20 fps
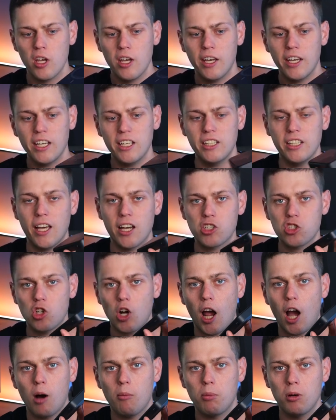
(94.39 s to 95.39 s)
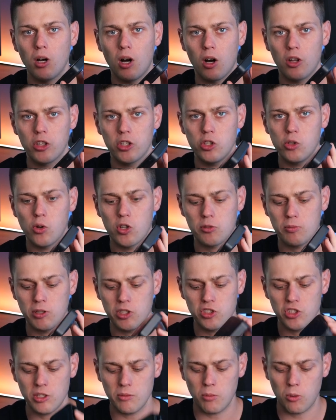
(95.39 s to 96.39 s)
and the extra output on the
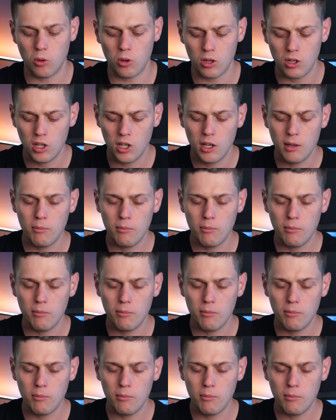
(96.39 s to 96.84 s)
USB-C port,